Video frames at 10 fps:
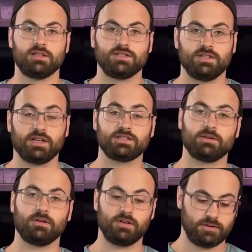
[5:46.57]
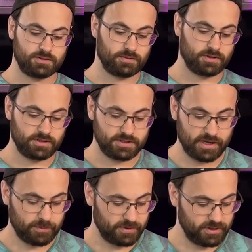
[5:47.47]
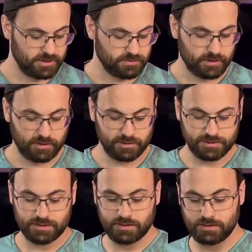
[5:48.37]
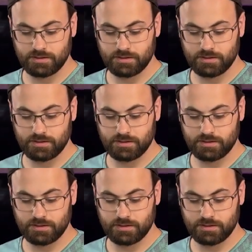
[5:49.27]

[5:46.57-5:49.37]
So the next thing we're gonna do is we're gonna snap in these rails